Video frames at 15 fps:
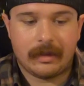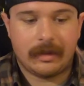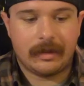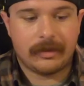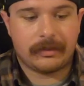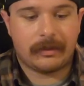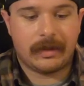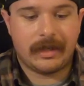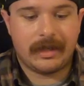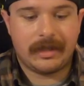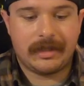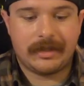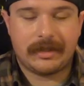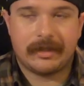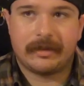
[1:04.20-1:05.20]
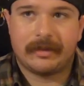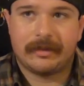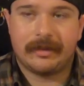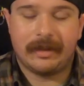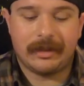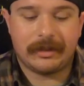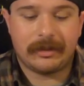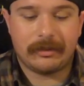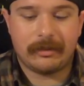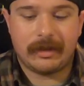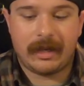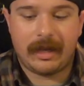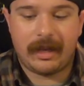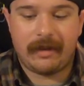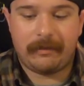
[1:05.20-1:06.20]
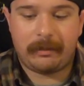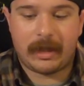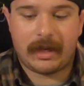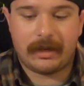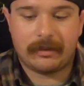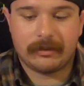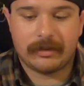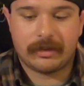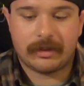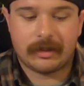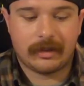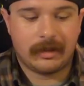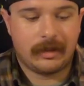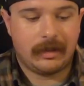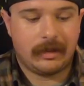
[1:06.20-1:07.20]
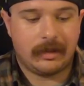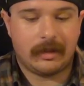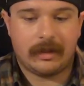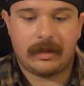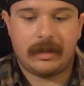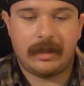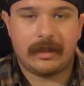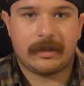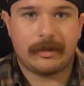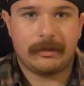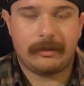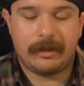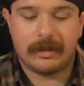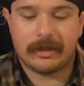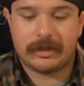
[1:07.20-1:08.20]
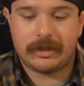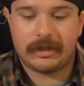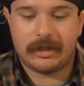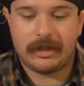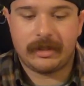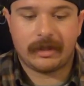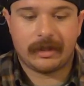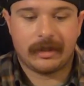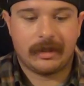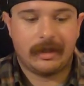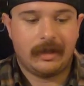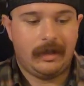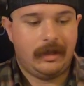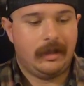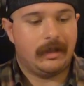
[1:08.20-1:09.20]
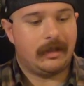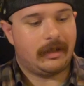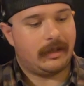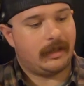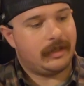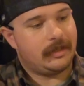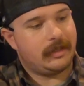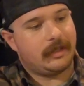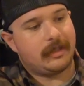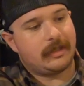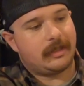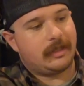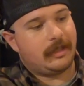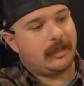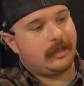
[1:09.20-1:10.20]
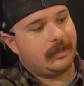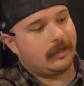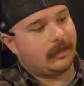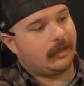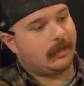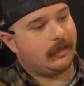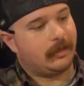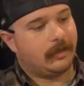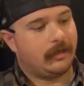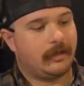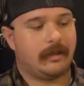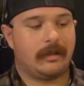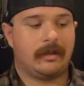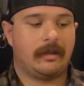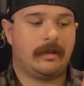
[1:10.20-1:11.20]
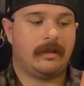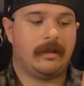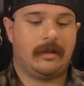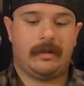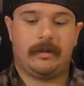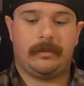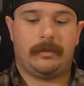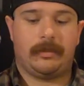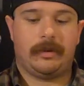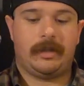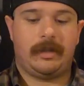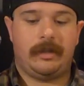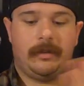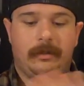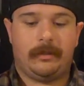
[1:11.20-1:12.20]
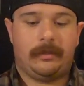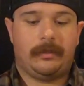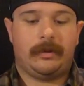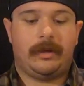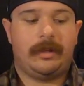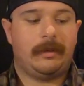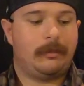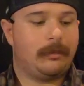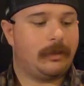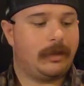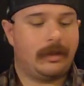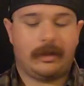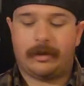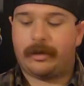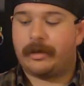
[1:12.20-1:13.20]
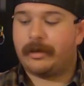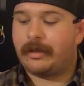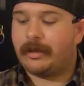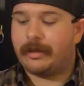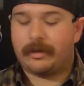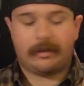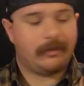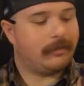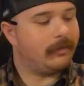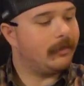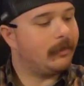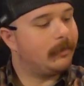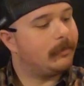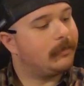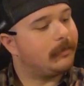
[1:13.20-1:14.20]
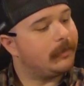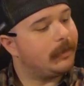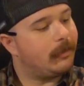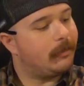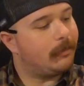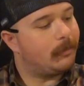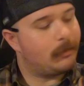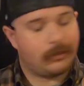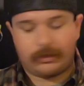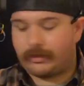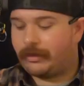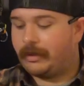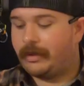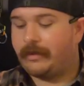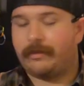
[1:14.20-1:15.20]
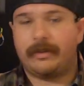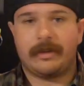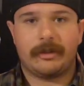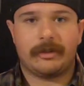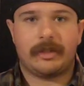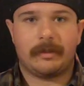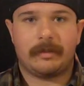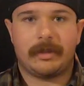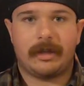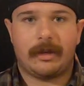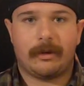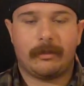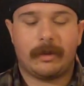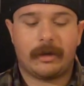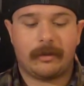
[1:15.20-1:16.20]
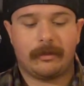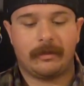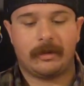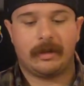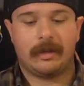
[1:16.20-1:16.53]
this weighs like 2.5 pounds, including the sheath. As you can see, pretty long from almost fingertip to elbow.